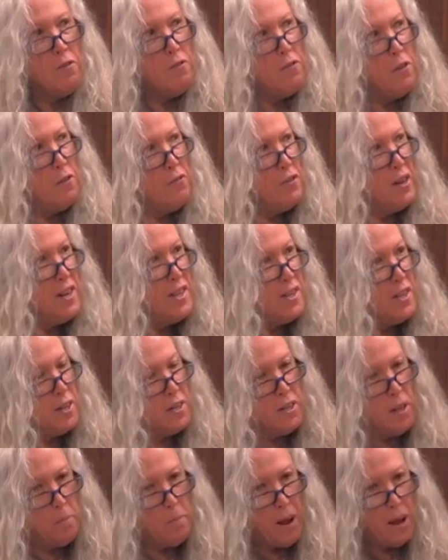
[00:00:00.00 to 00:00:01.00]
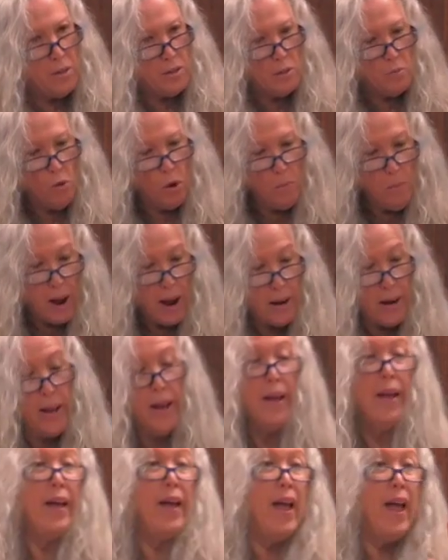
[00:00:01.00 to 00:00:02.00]
50, 60 pounds and more back.
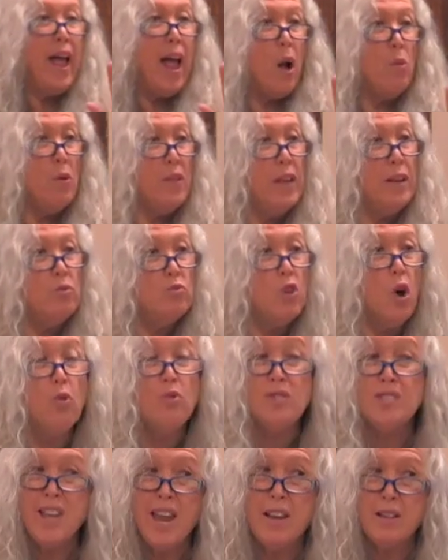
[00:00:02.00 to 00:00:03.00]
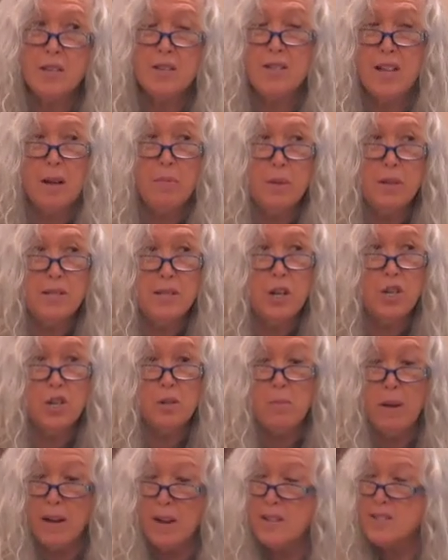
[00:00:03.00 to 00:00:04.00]
And when they don't take the
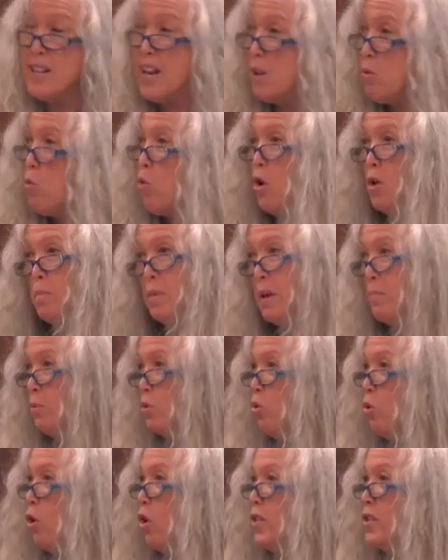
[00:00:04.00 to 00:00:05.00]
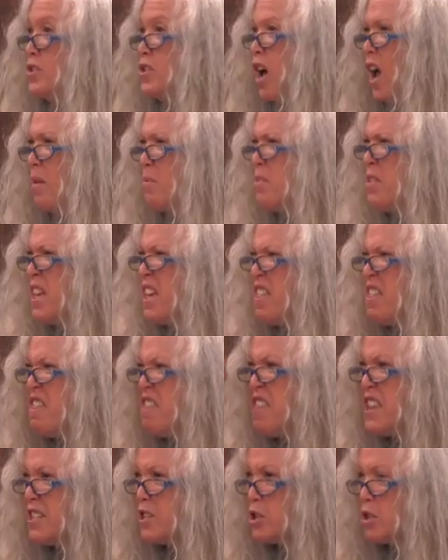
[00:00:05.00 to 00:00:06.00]
stabilization maintenance, and I warn people all the time, they're
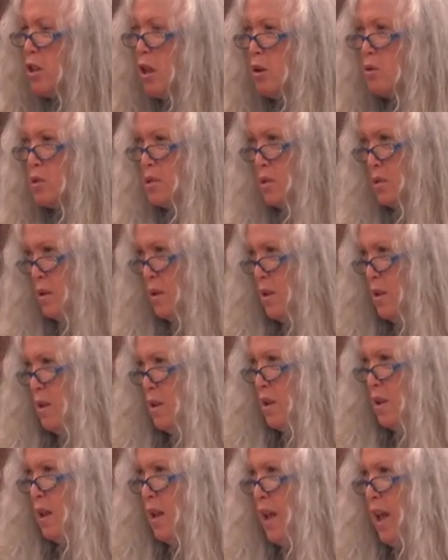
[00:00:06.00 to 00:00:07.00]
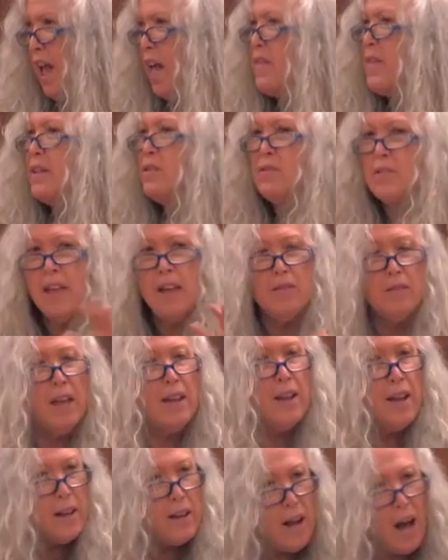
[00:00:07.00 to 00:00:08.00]
this close. And they
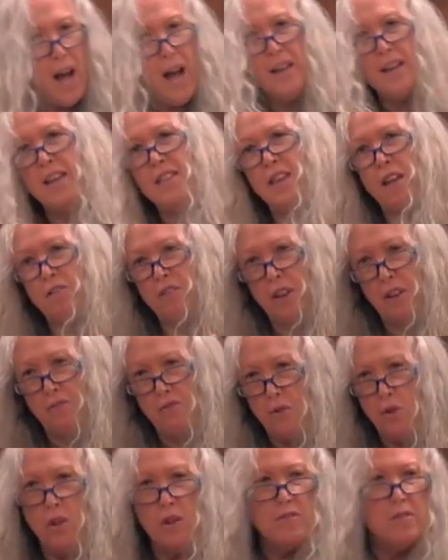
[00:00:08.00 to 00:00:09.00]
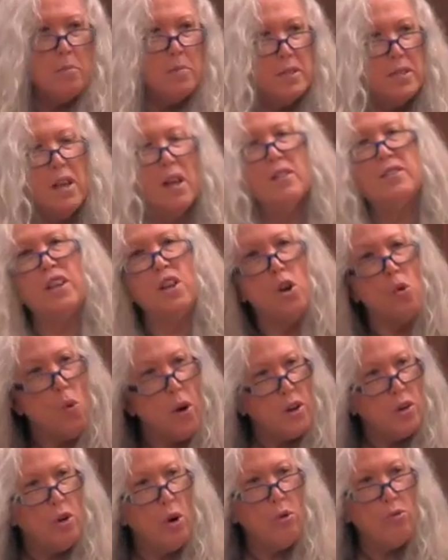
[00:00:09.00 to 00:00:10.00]
get cocky, they get full of themselves, they don't
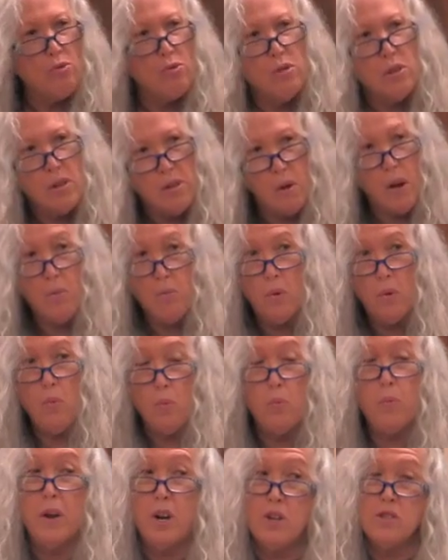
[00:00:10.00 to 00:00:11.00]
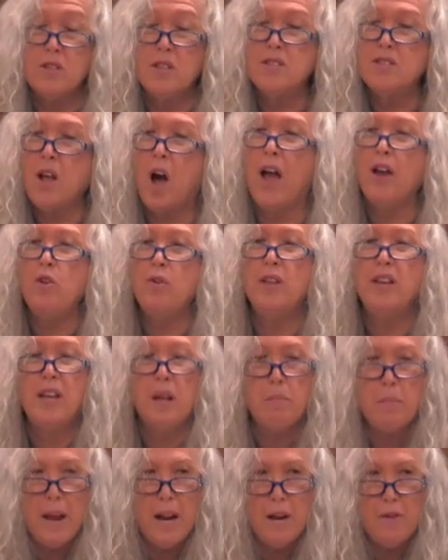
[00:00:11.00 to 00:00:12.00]
want to go through because I only
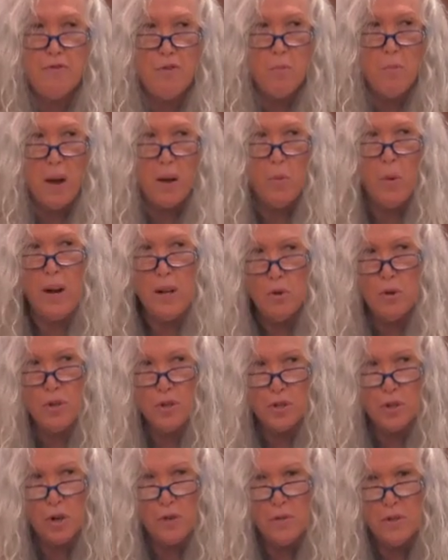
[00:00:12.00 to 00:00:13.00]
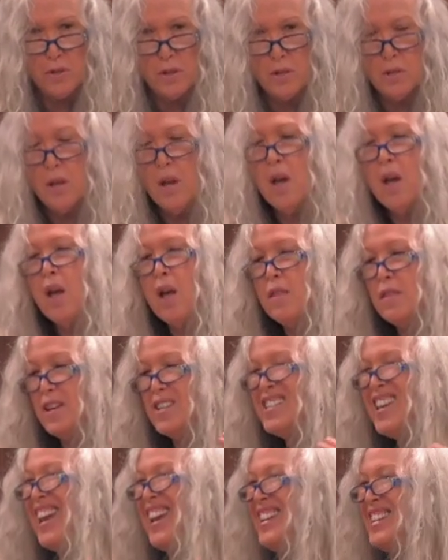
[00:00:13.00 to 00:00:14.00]
get paid for my weight loss services.
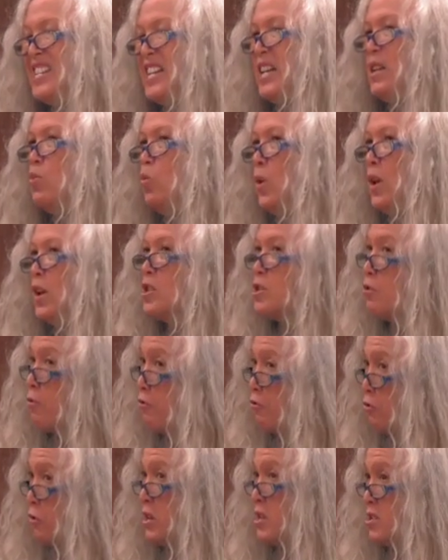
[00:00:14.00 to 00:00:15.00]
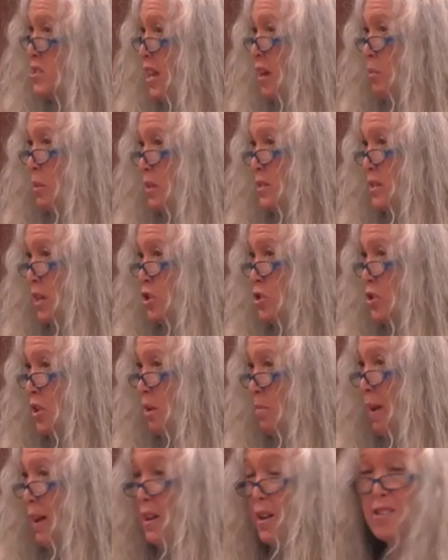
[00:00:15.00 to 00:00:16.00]
There's 18 weeks of free stabilization
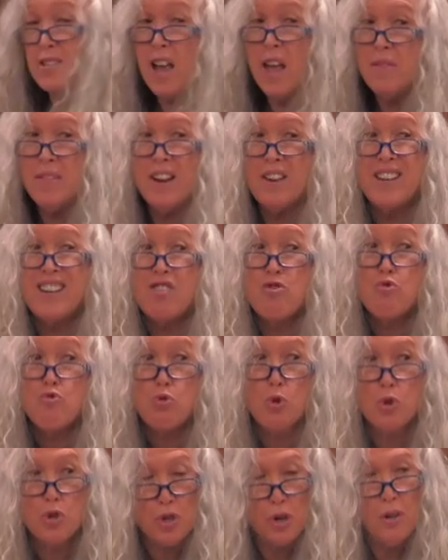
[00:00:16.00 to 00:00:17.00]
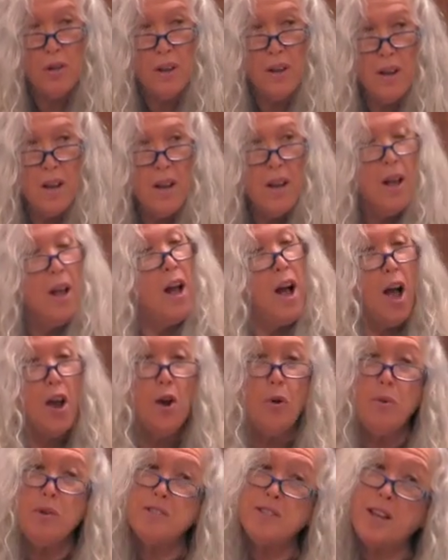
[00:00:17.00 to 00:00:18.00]
and maintenance, and they're crucial. I
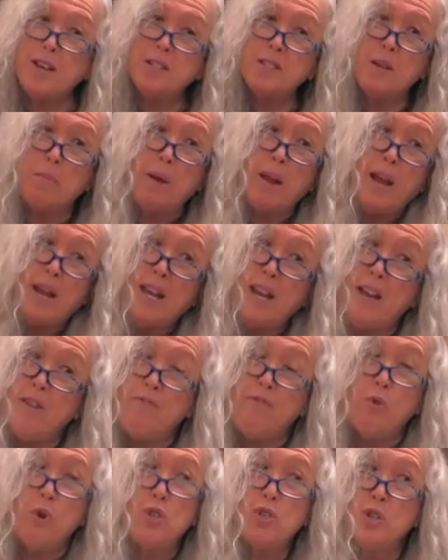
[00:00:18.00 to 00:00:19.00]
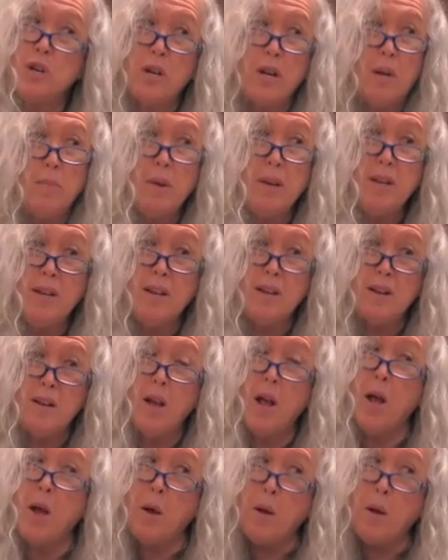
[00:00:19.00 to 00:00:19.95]
always say to somebody, I can't force you to come in here,